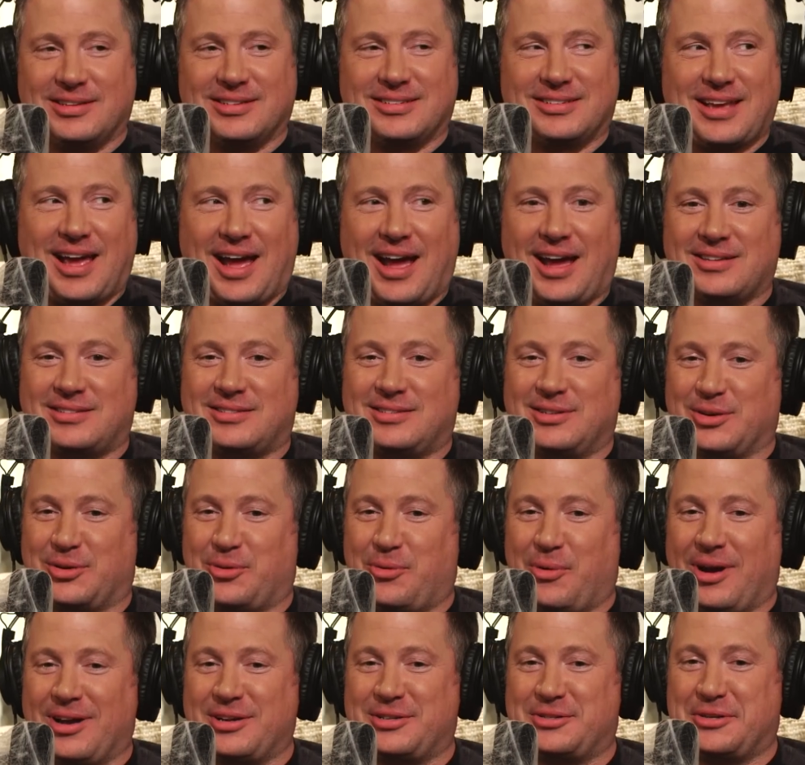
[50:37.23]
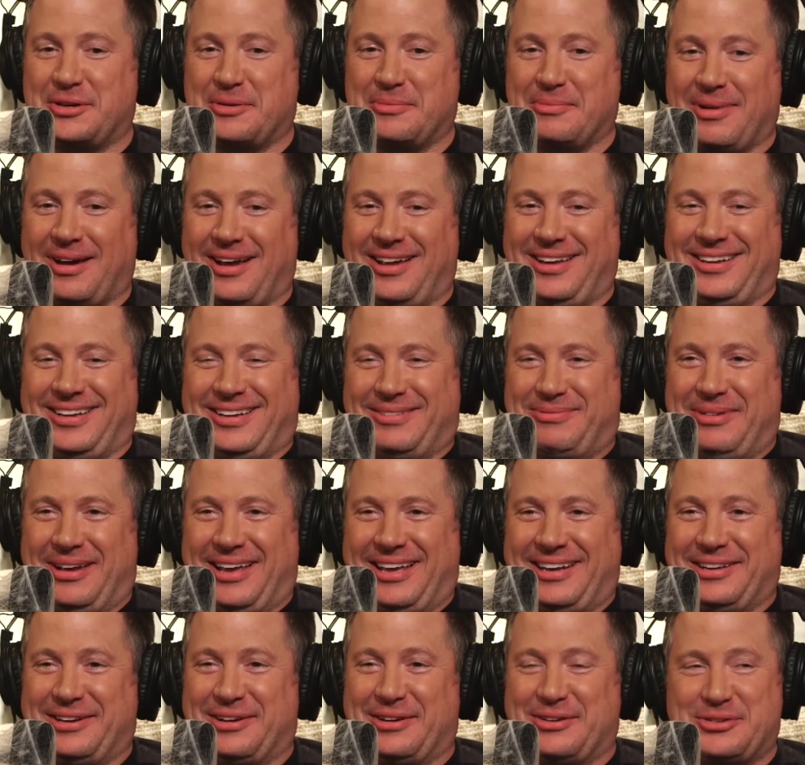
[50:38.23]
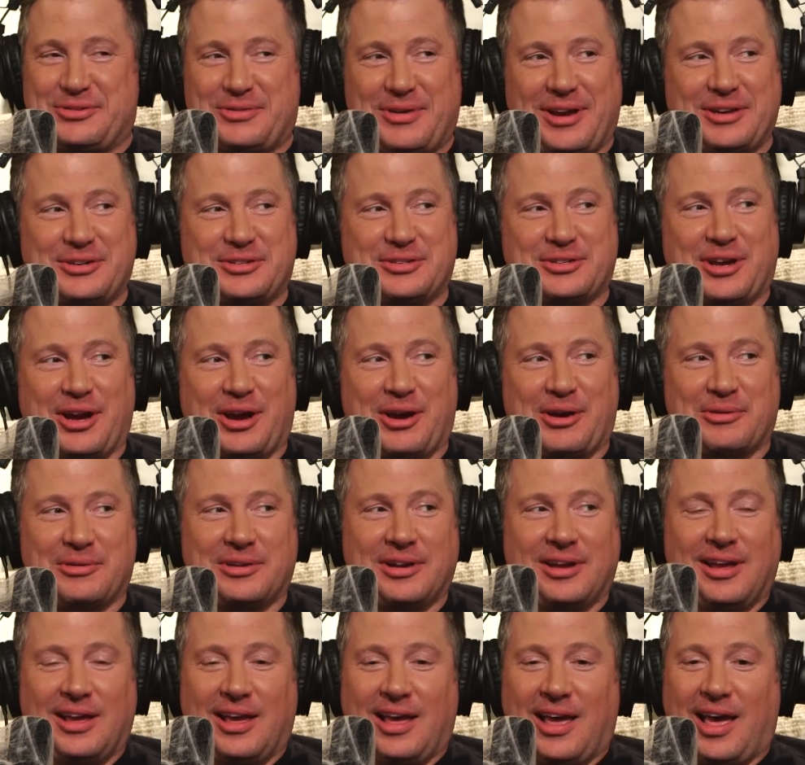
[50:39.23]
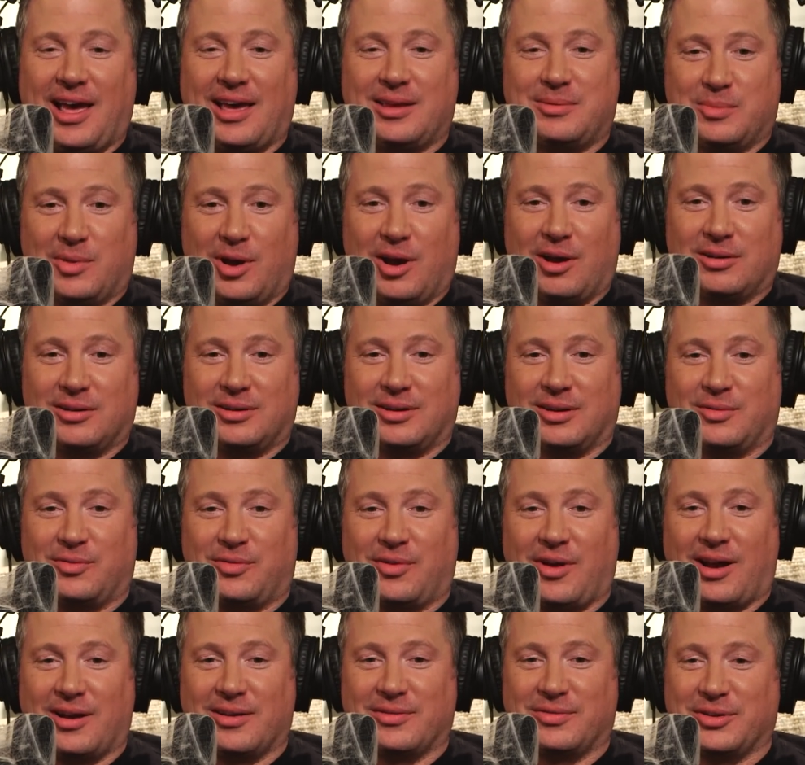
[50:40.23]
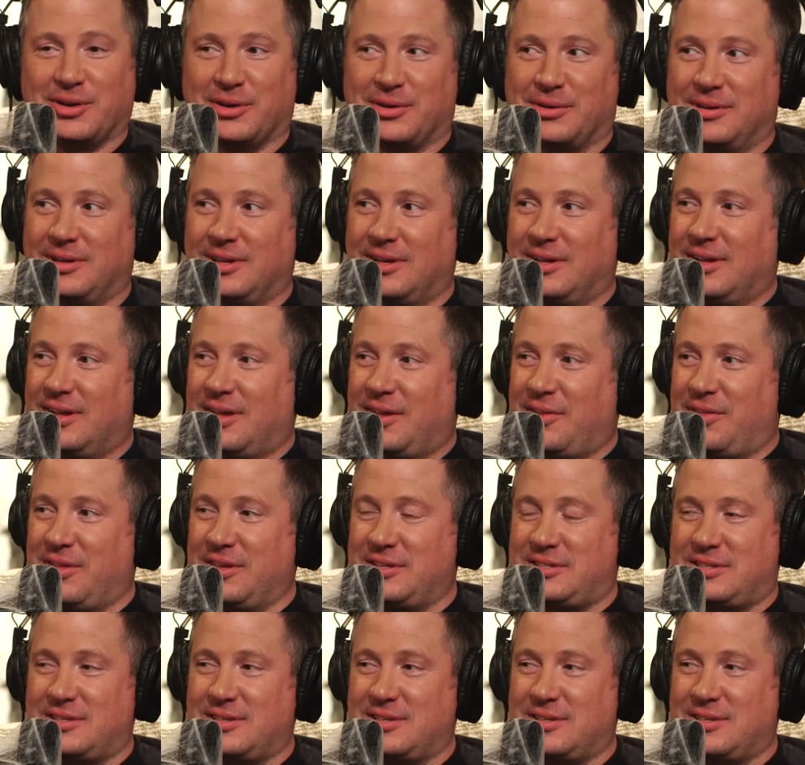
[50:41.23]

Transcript: is asked a question by a man in a oh. trench coat and murdered in front of you. Yes. This